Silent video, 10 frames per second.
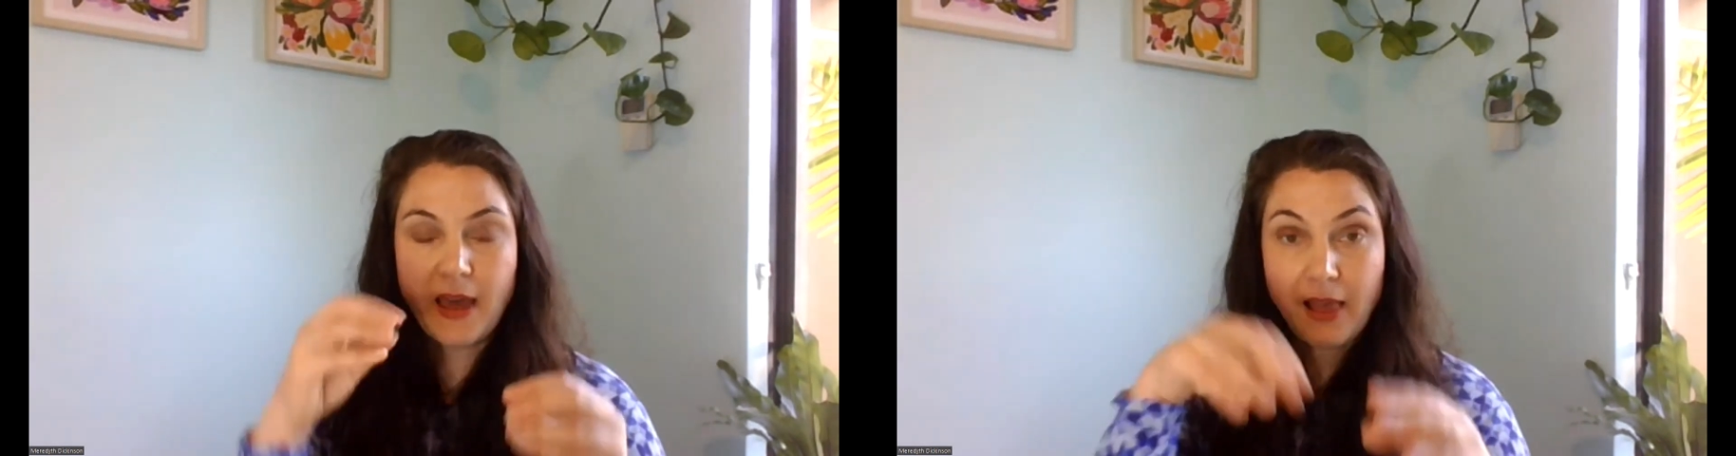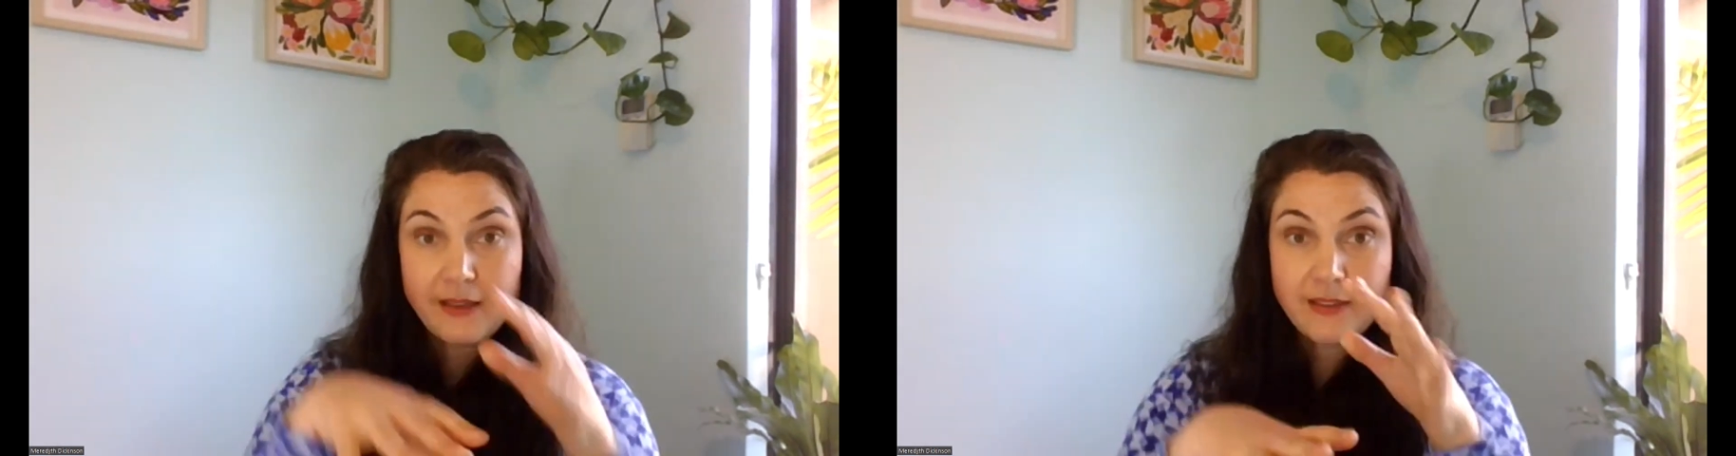
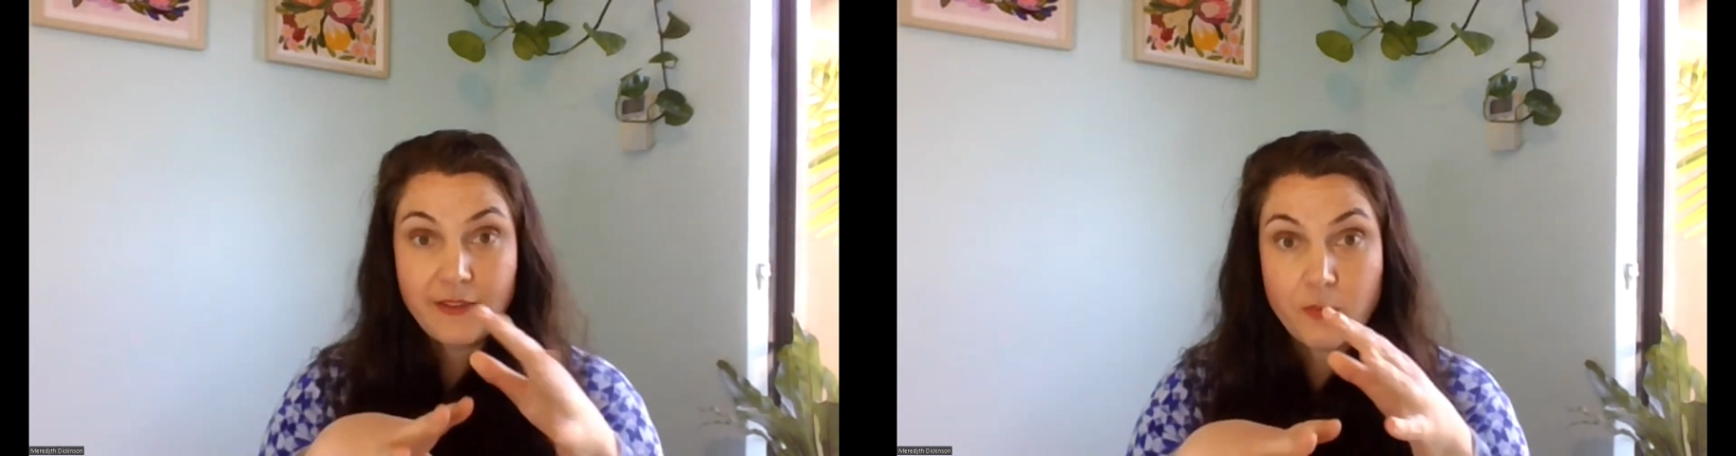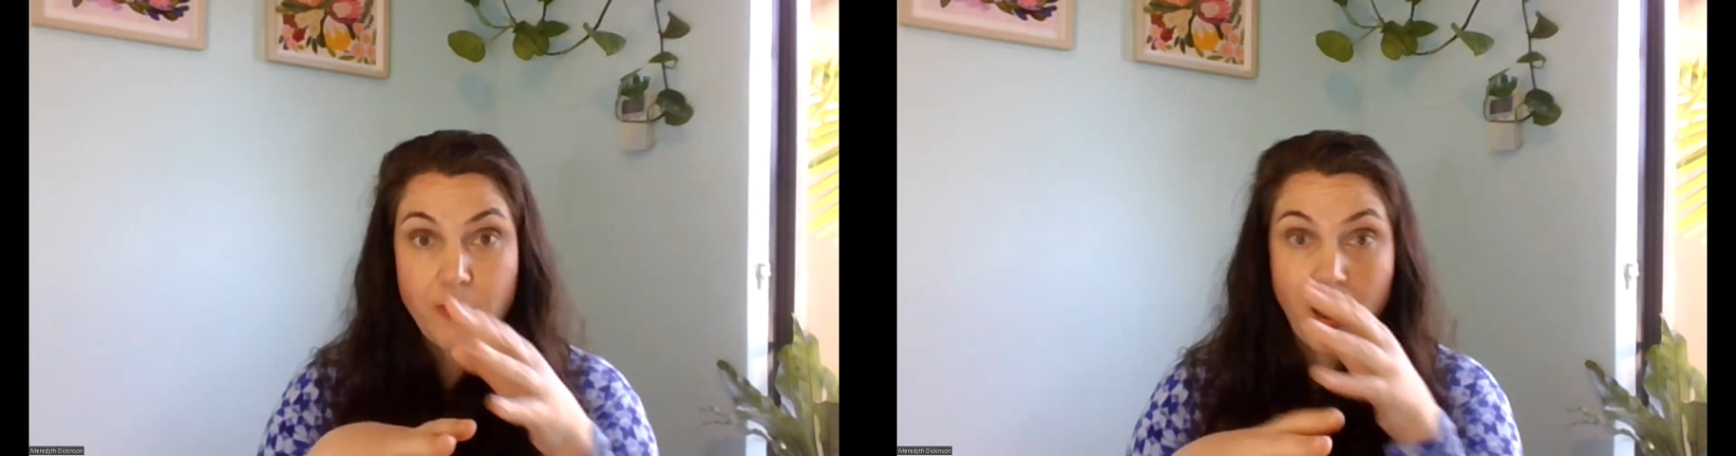like to
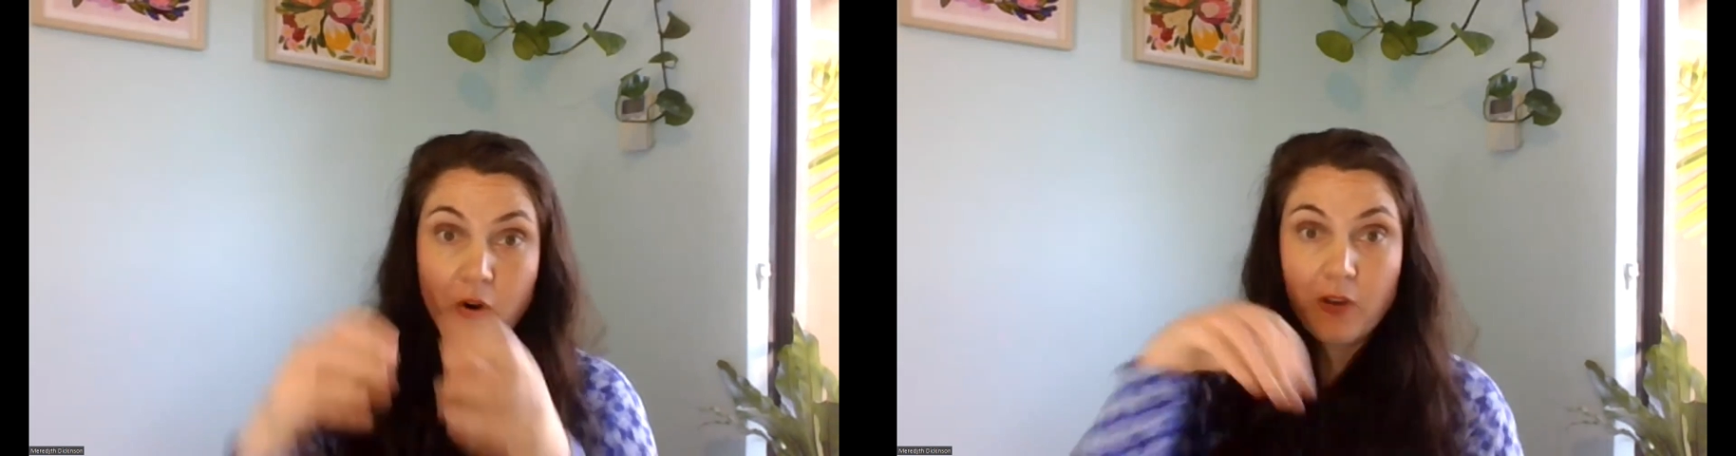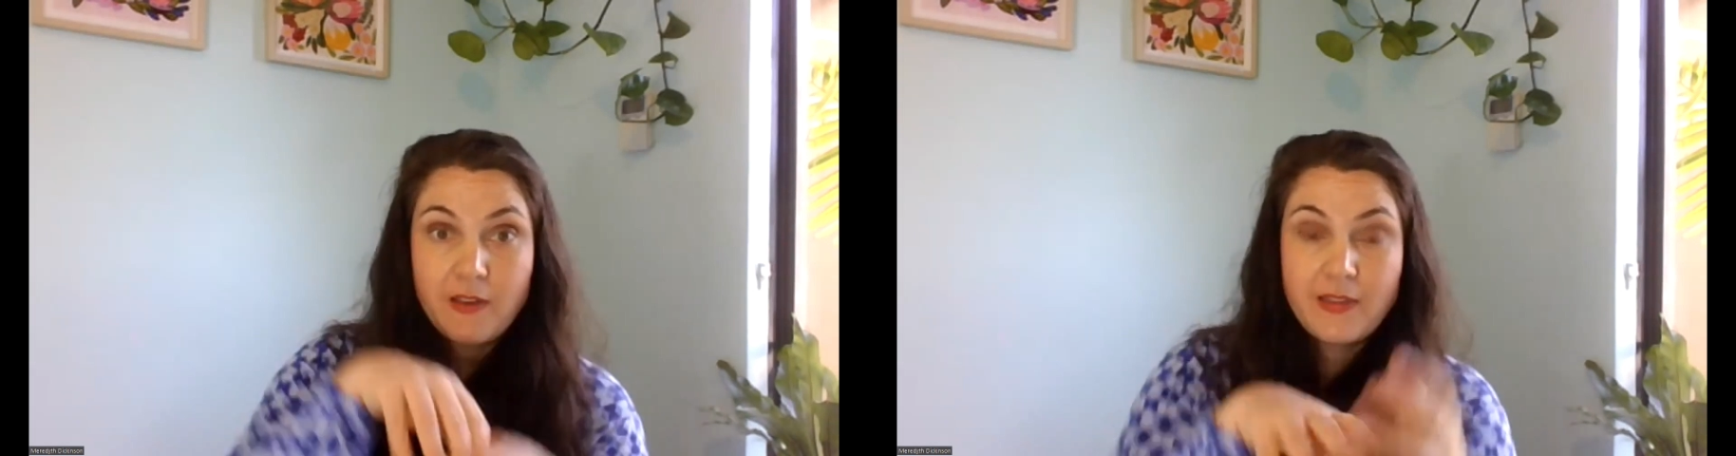live in
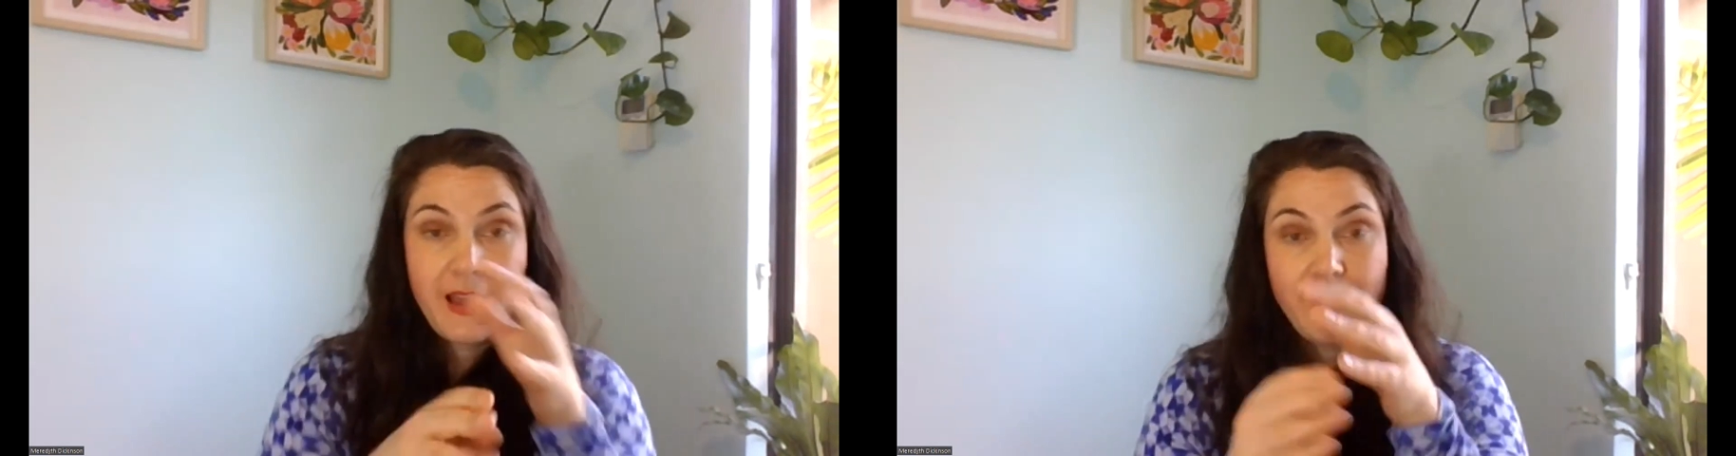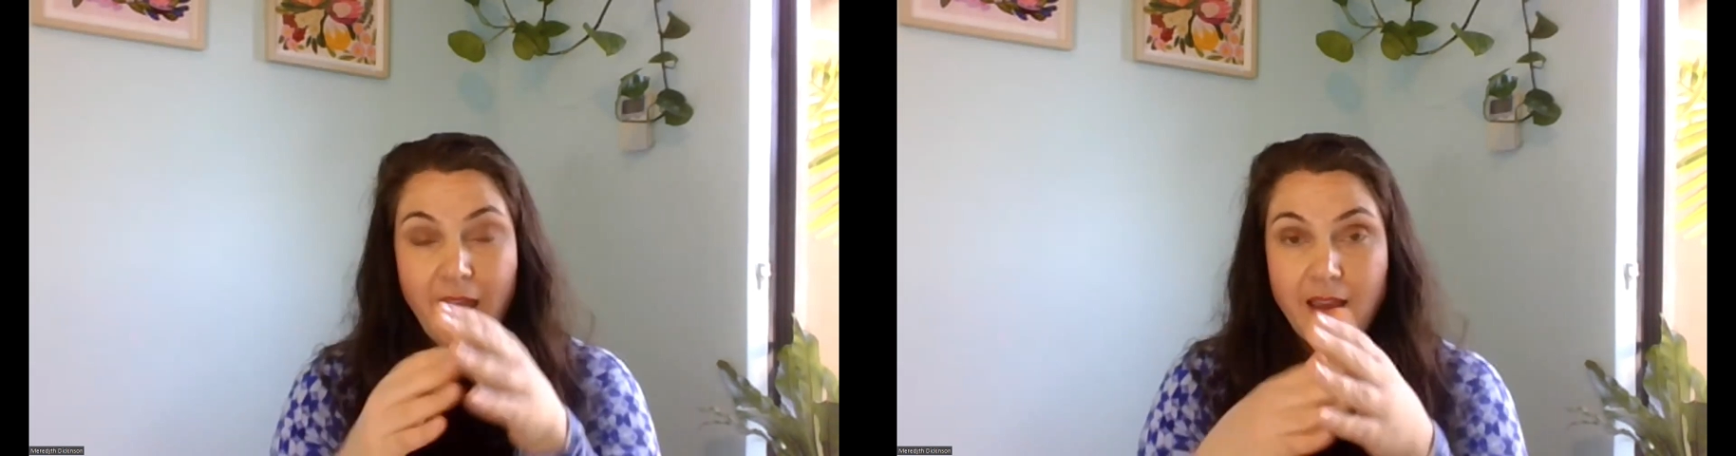burrows, and
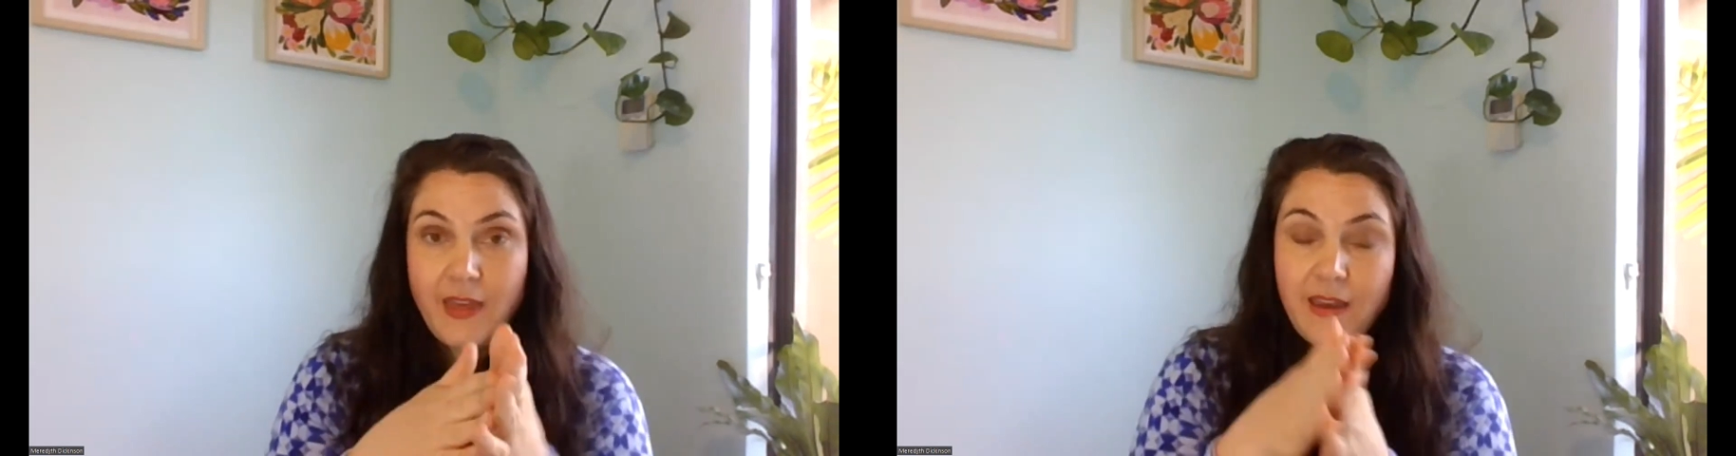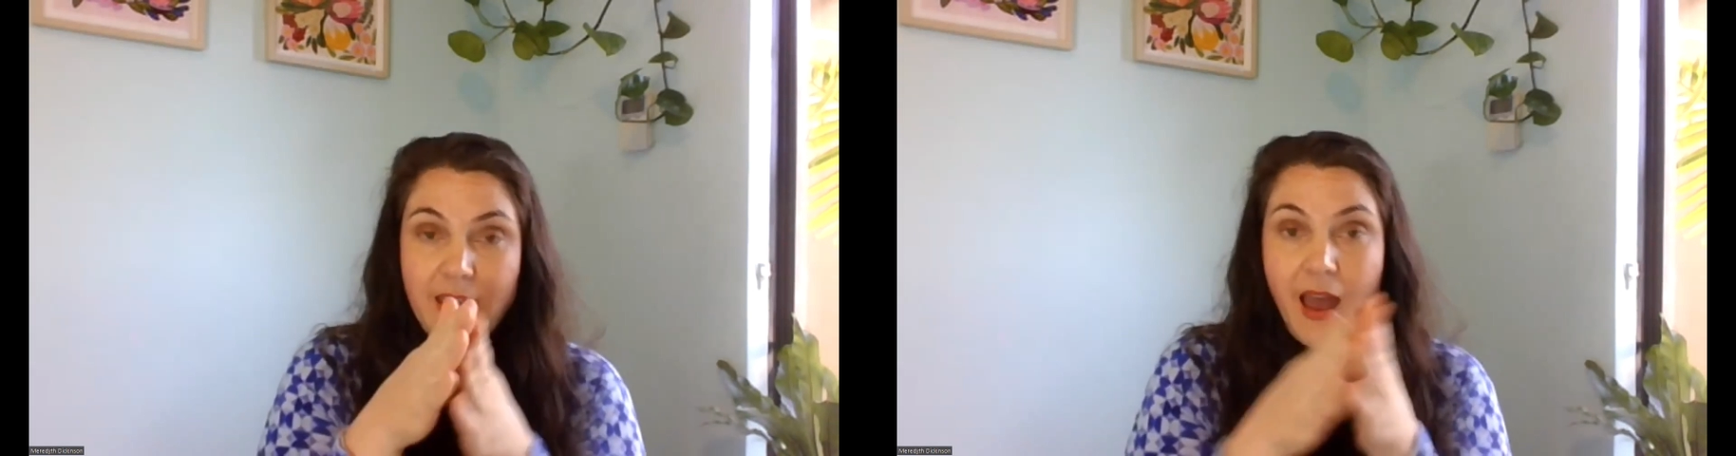
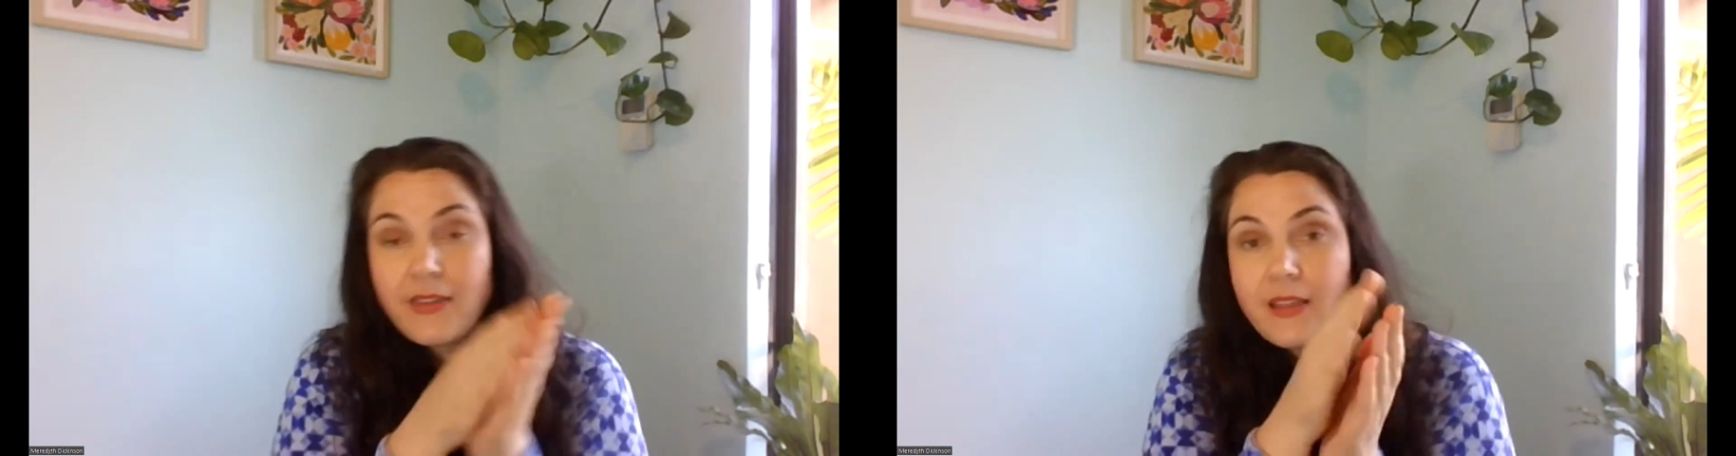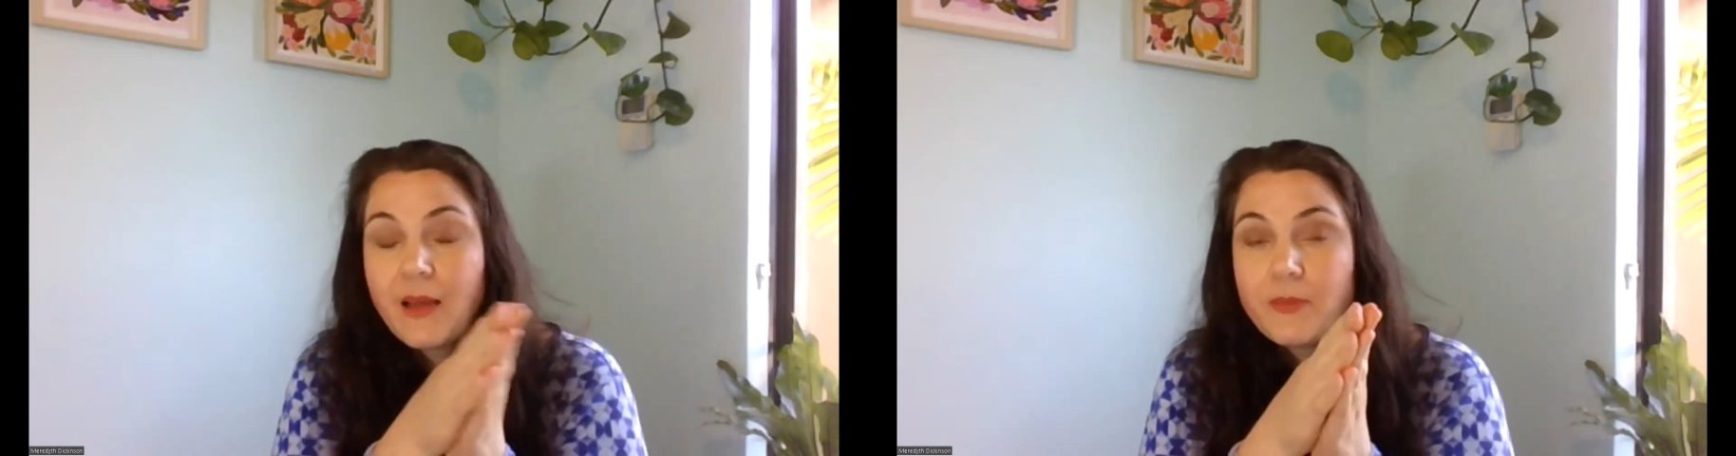they cuddle